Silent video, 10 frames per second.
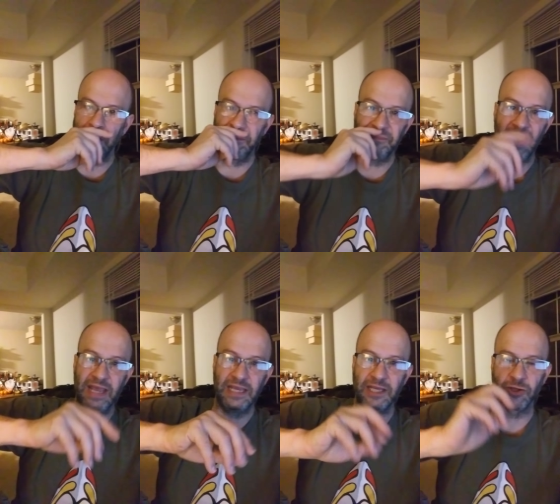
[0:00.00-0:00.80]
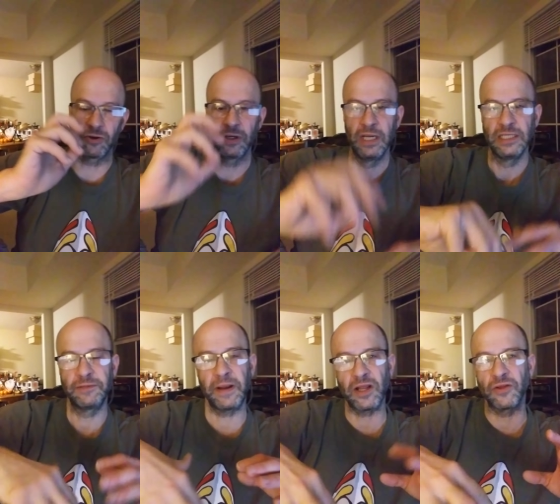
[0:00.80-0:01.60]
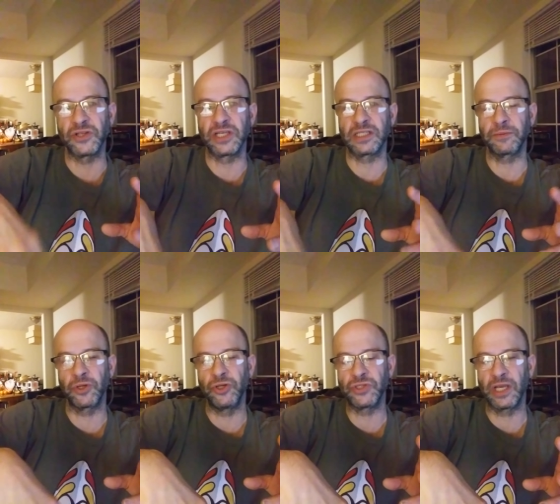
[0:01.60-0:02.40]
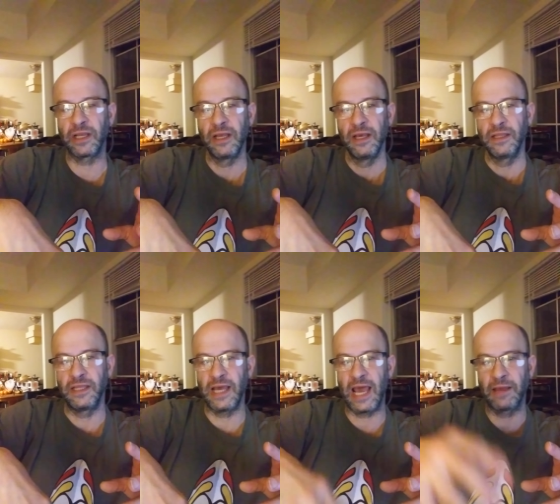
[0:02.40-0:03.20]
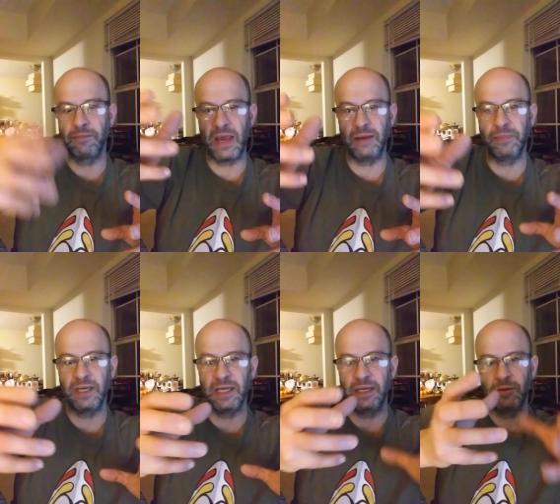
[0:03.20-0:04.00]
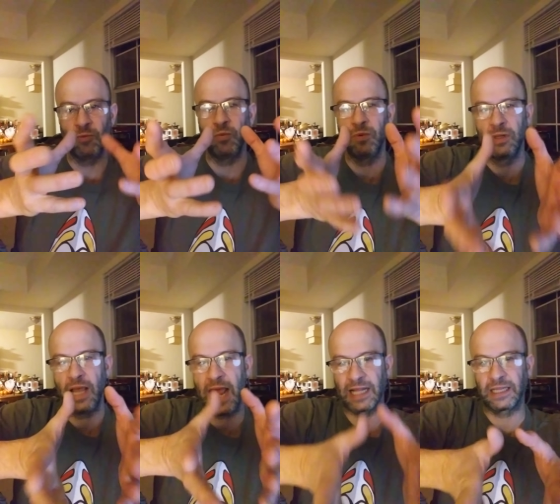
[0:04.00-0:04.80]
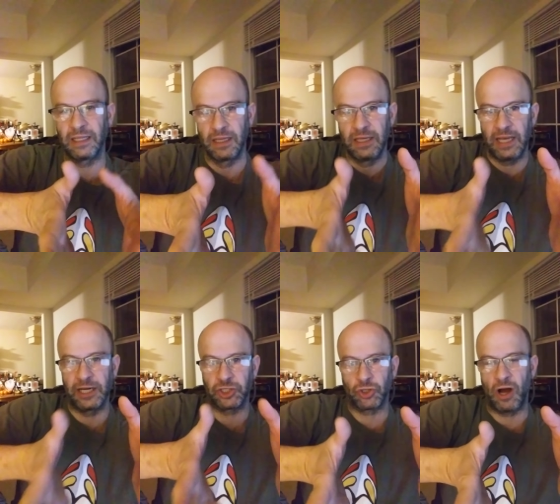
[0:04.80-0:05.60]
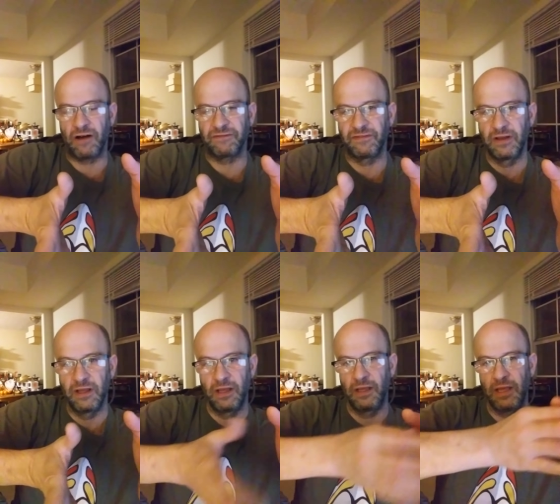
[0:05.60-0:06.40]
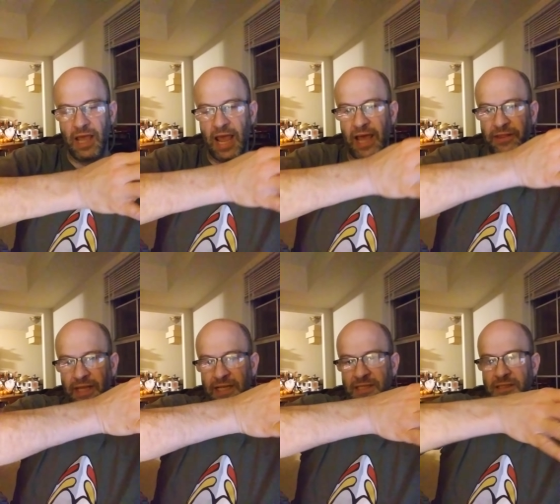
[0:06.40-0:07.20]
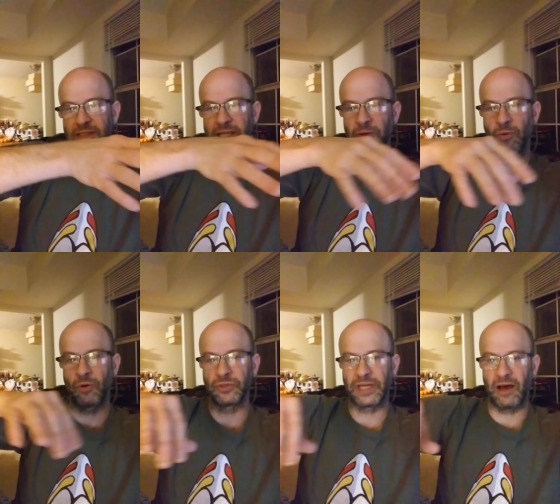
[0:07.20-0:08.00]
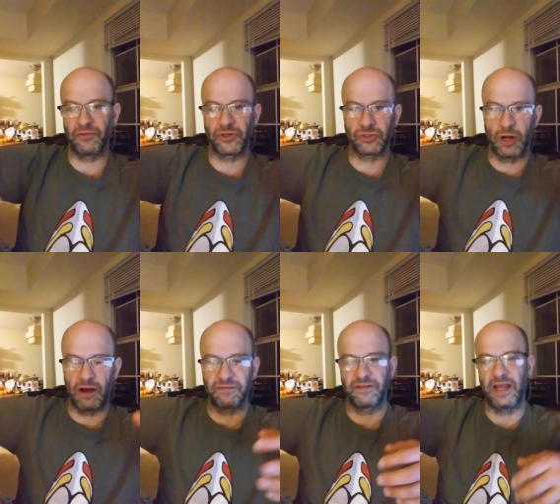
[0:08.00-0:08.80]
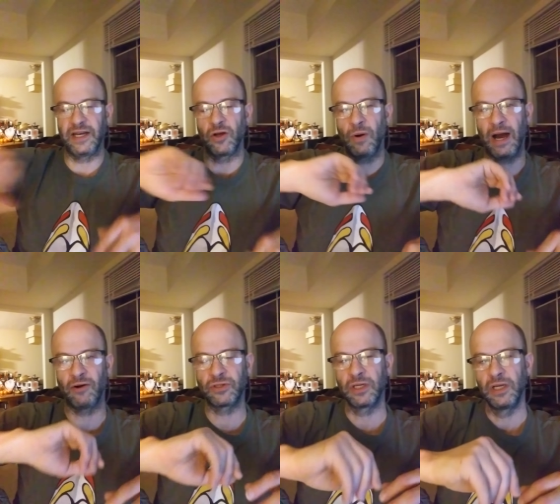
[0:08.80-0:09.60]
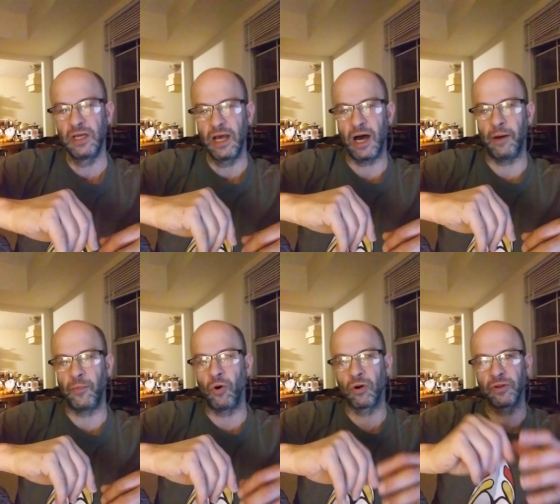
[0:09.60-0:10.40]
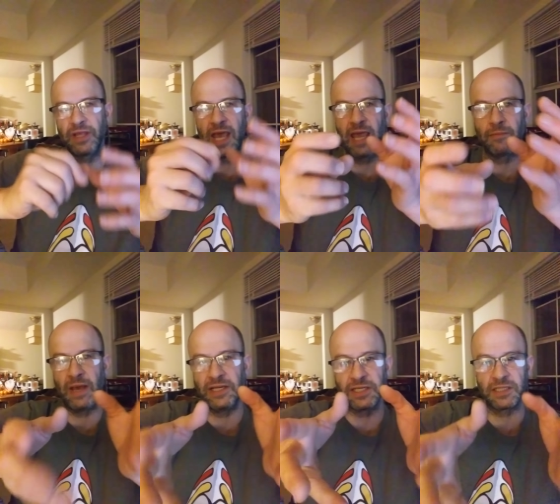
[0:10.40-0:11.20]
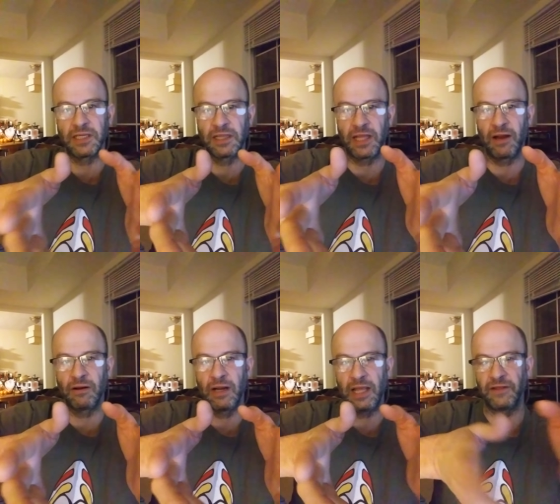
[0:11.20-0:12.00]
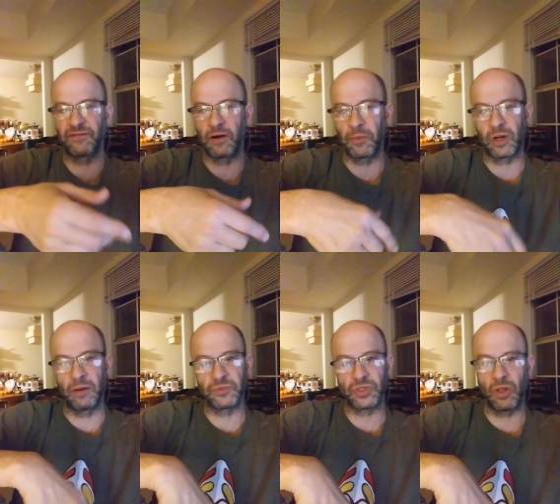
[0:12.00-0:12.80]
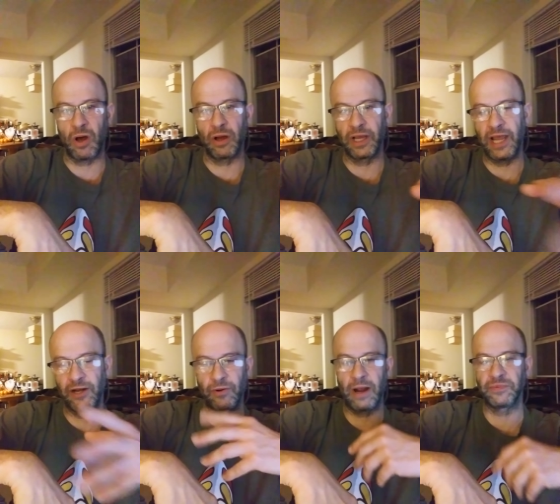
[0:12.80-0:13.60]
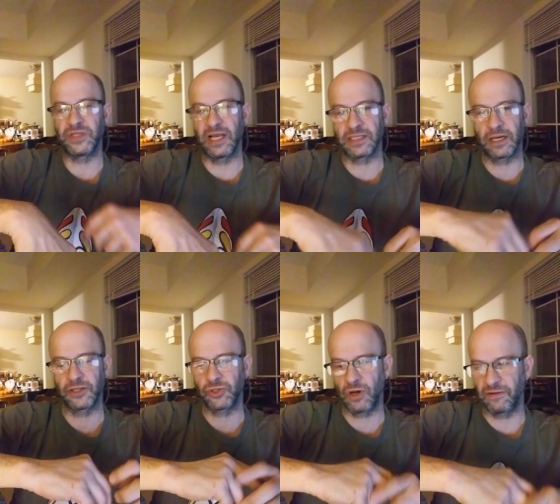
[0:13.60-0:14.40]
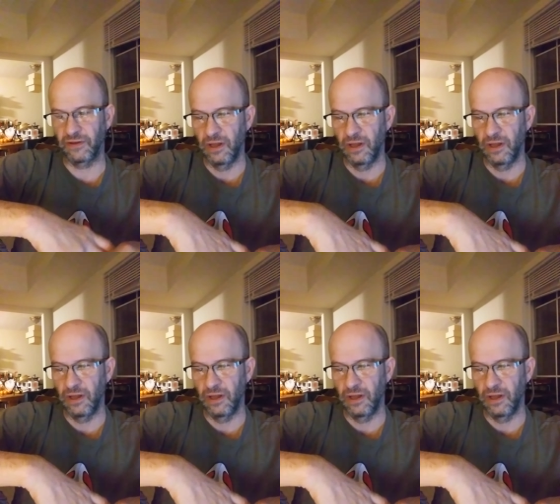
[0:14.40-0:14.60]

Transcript: may either depending on the system they're using the egg may be at in a trough and they they roll down the trough and go out um, or the egg may just sit there and the farmer comes along and grabs the eggs out of the trough.